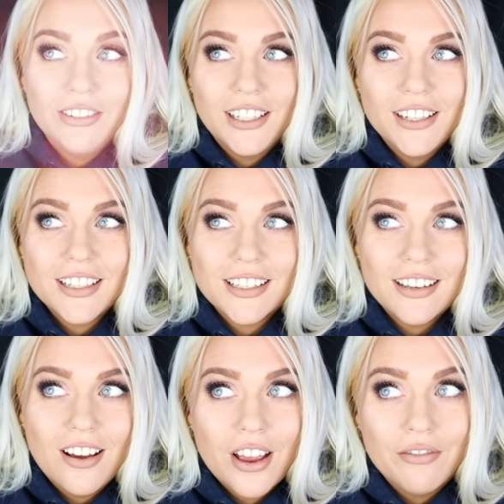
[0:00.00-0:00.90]
feel like
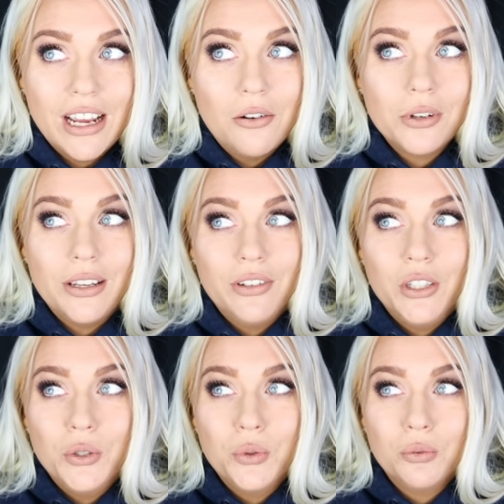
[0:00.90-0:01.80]
I am now giving
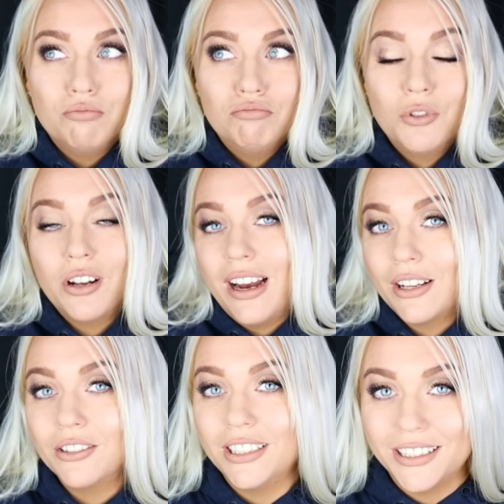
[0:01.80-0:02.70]
you what I
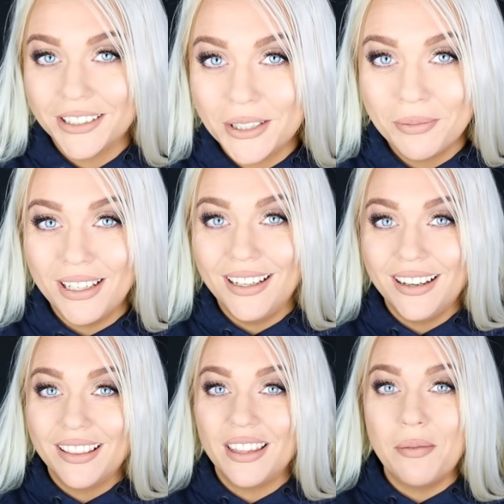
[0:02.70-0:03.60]
consider to
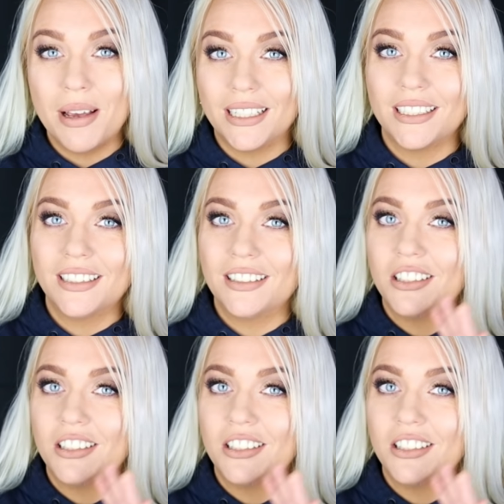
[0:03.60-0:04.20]
be the best